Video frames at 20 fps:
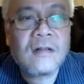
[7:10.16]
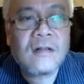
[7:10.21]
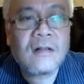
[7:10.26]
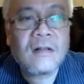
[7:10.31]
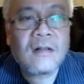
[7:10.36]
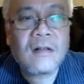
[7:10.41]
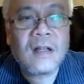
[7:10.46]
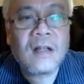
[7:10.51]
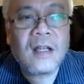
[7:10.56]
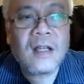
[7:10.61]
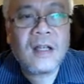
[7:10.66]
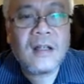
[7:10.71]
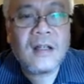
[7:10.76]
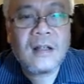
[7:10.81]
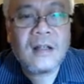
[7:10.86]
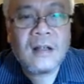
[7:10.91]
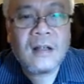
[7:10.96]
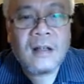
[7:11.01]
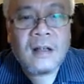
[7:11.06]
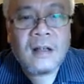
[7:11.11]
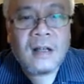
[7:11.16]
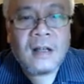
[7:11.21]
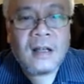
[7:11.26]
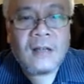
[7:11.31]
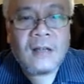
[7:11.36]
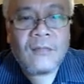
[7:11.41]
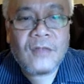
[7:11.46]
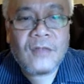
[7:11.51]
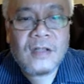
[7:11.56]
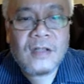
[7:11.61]
Okay,
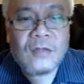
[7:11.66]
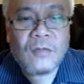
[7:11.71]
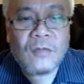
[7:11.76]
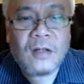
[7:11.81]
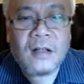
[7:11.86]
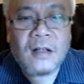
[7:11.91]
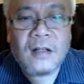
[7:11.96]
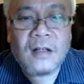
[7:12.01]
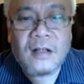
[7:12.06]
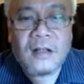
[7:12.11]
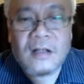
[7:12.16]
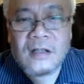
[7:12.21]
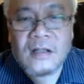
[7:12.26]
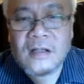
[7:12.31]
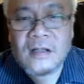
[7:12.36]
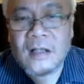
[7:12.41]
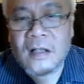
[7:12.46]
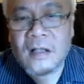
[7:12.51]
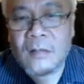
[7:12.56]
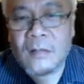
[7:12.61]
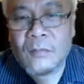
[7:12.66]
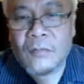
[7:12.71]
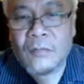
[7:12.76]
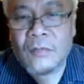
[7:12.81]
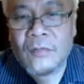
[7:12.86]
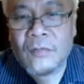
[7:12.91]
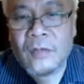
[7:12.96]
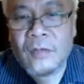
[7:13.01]
and this one is gonna move